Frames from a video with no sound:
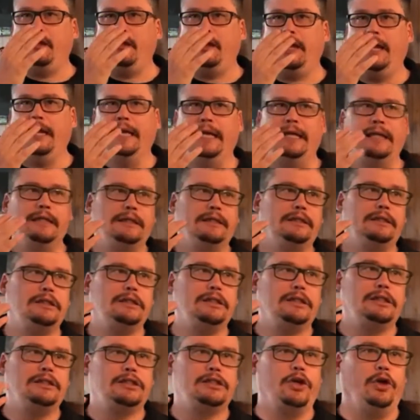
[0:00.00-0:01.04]

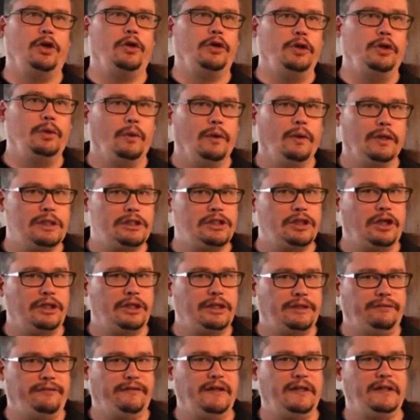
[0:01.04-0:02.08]
And so you want to start
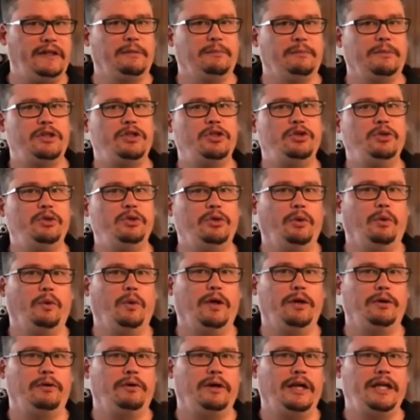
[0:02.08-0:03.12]
to feed them a 2 to
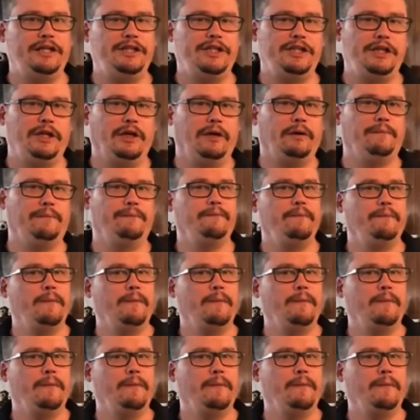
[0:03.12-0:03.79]
1 ratio.